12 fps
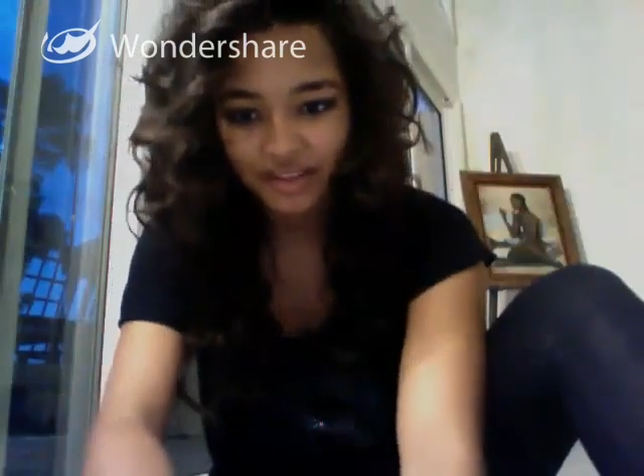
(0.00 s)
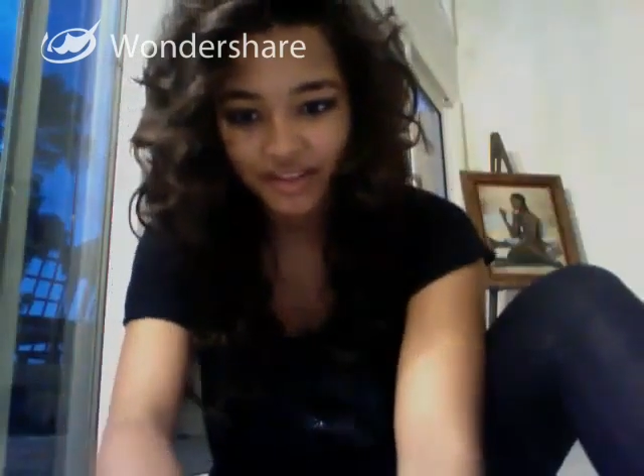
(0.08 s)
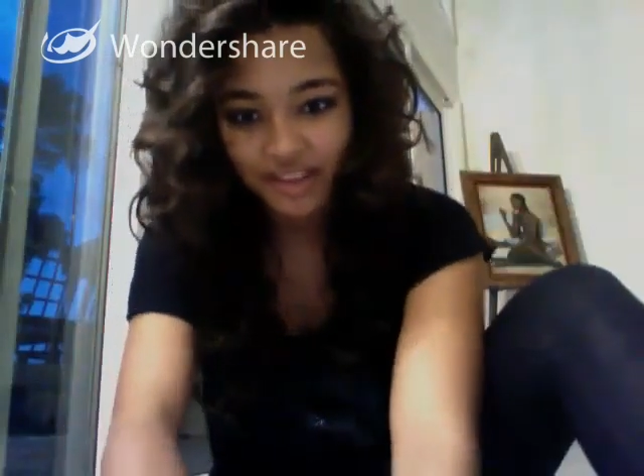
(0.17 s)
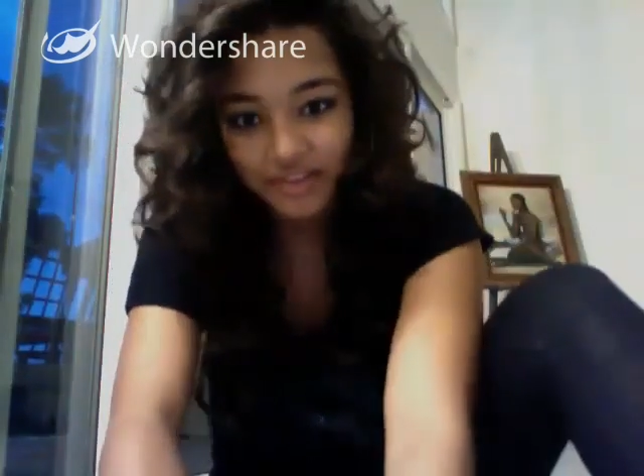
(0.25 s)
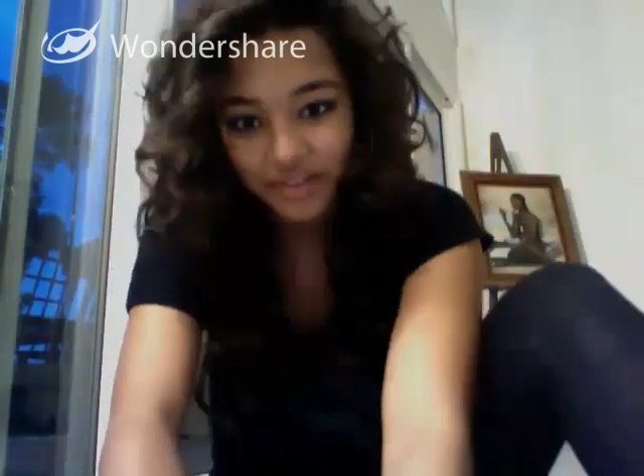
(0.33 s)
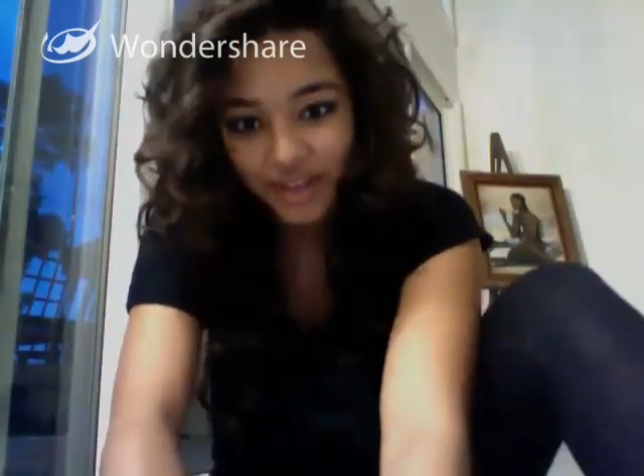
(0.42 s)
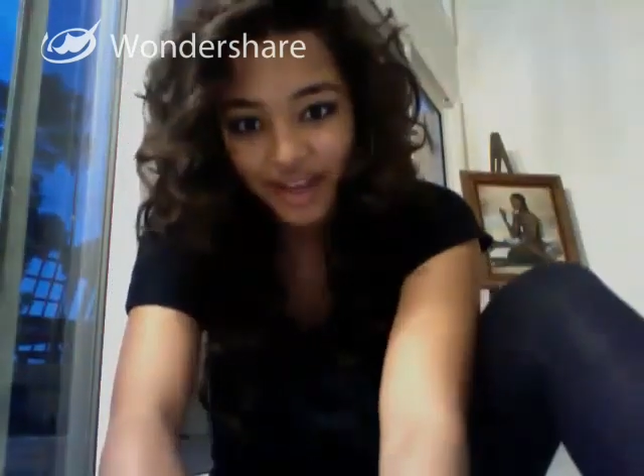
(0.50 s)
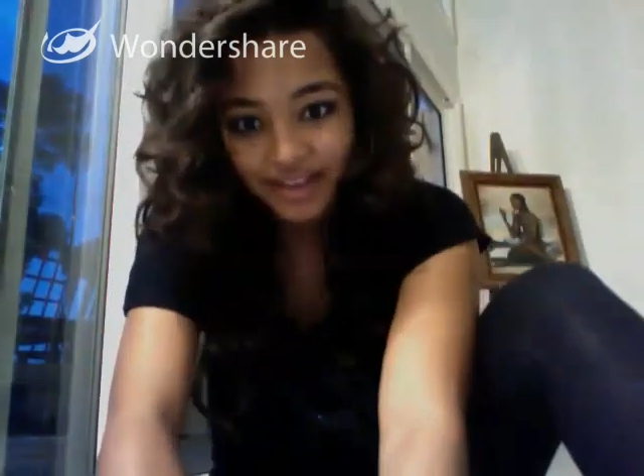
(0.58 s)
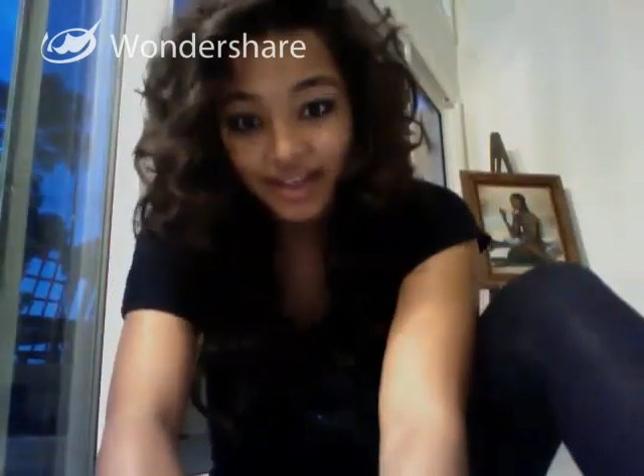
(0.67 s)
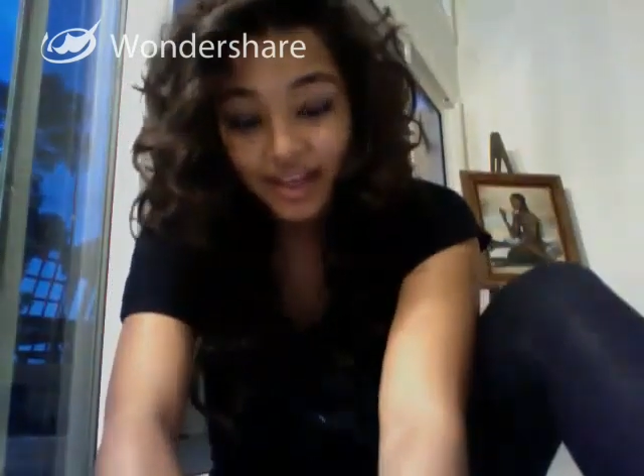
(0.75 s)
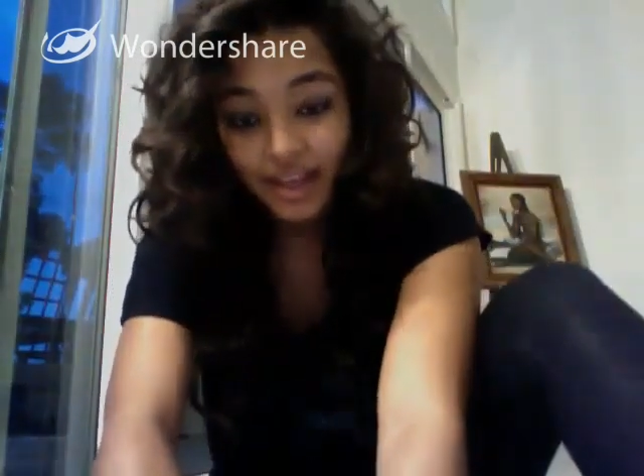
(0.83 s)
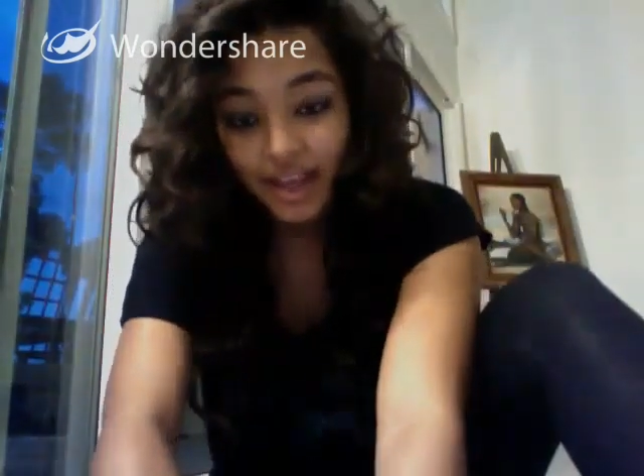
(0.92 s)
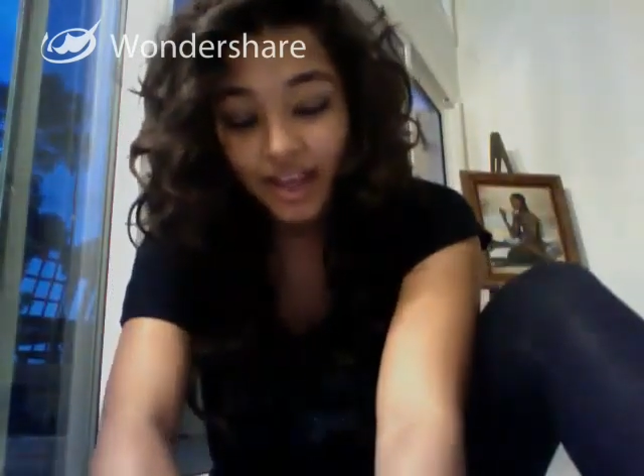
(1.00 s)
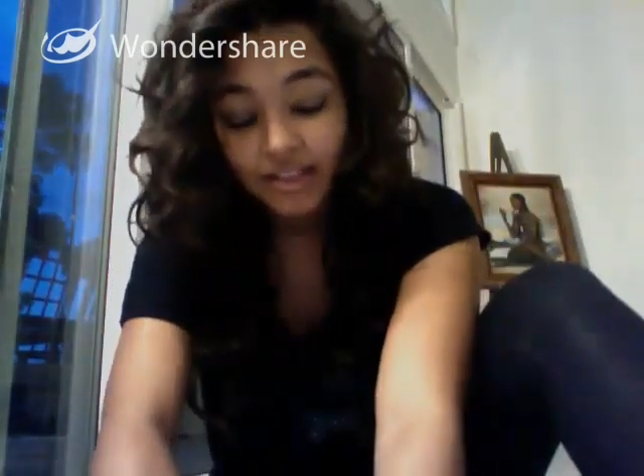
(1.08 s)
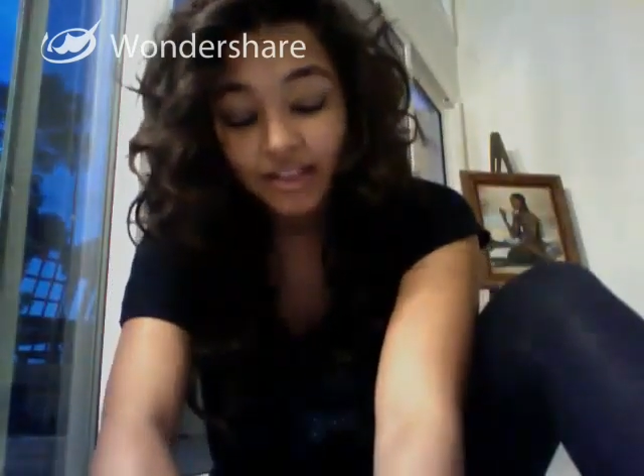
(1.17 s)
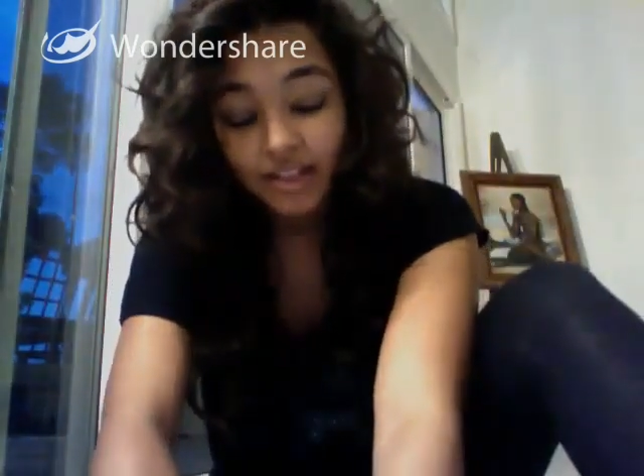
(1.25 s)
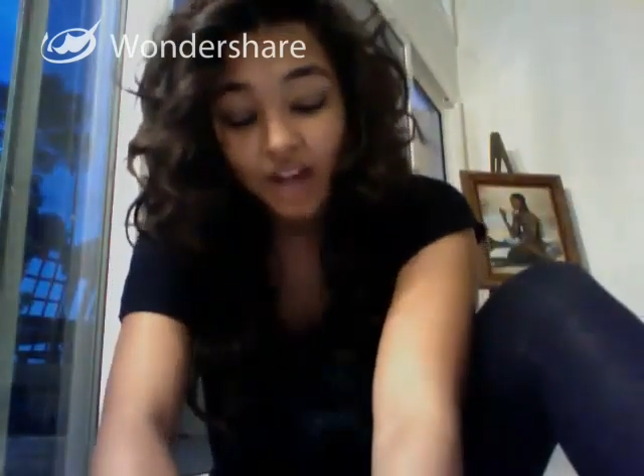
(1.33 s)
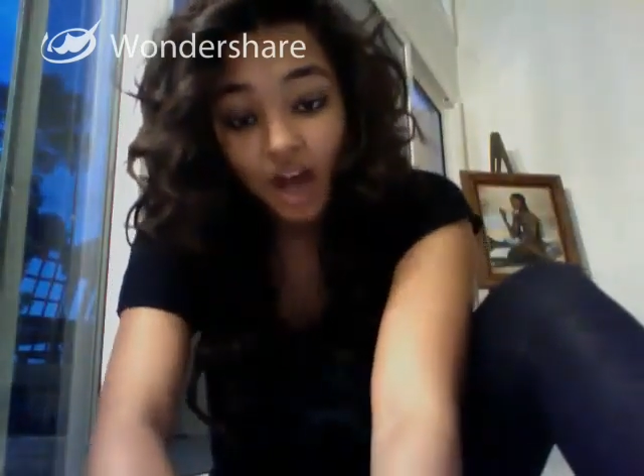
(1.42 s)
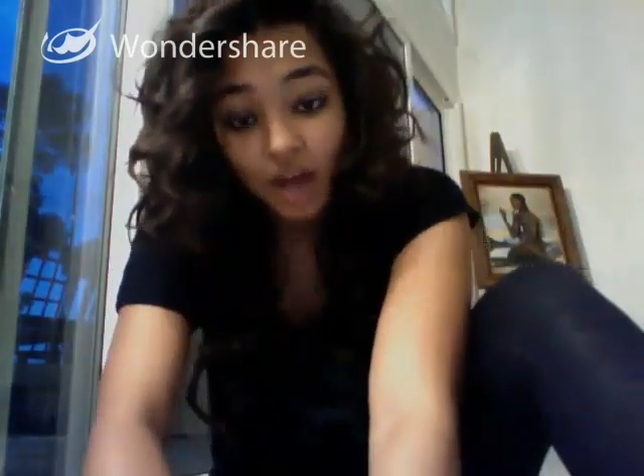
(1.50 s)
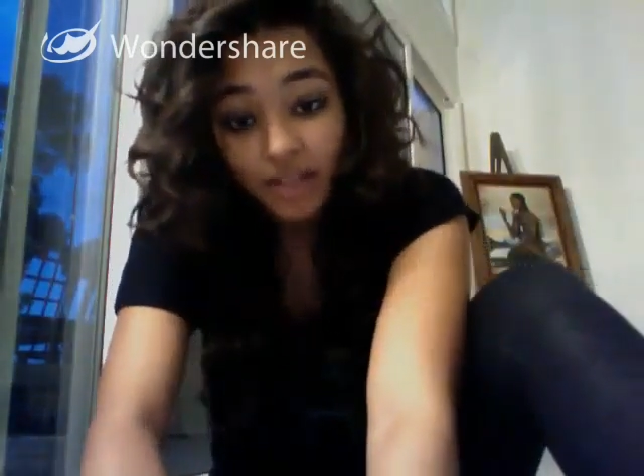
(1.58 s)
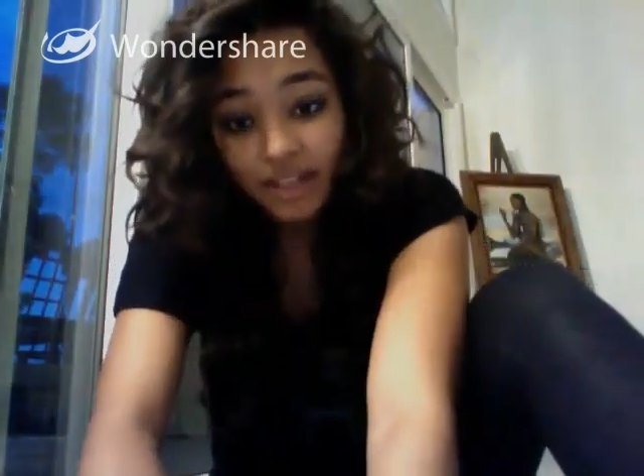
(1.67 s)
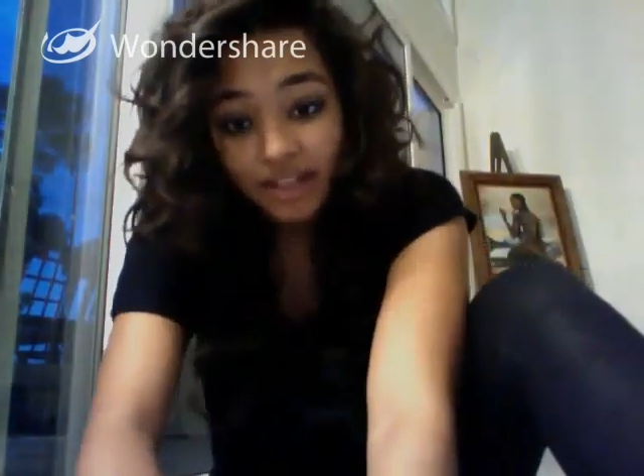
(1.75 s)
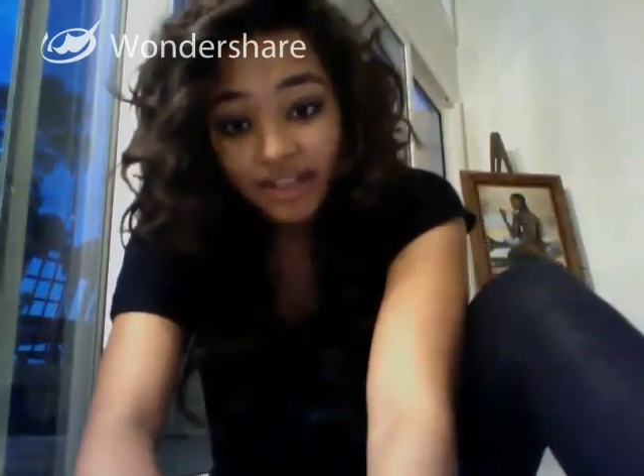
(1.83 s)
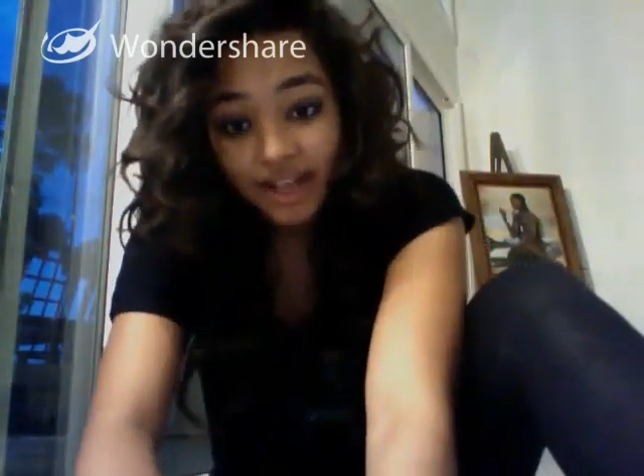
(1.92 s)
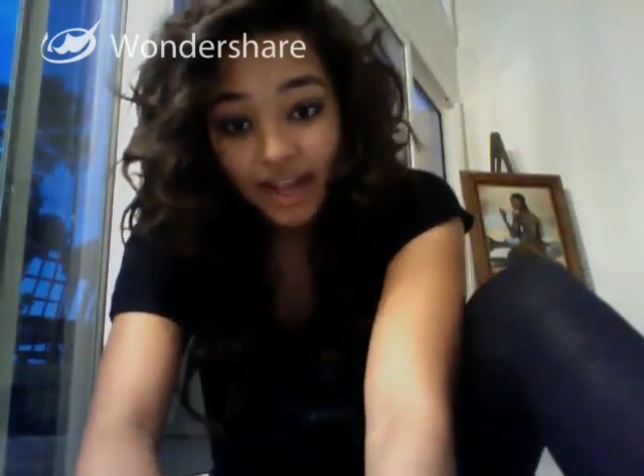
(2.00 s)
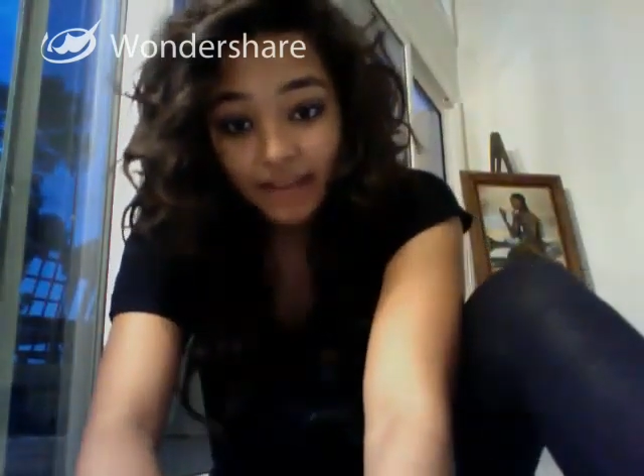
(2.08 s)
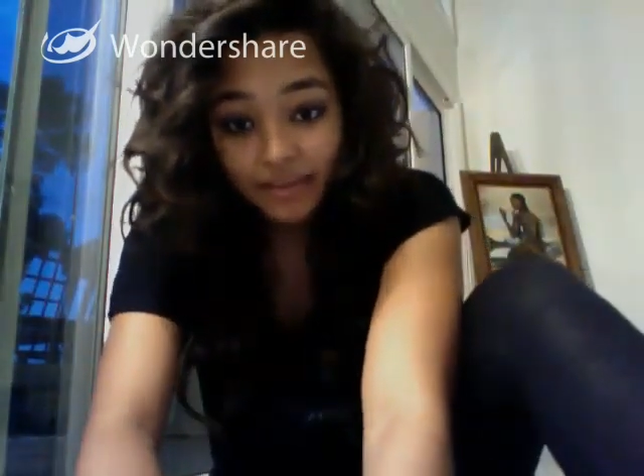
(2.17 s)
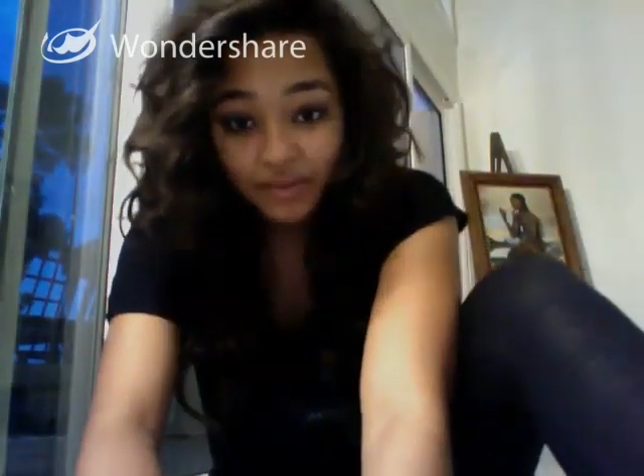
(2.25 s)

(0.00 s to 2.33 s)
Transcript: I love you guys. And call me anytime,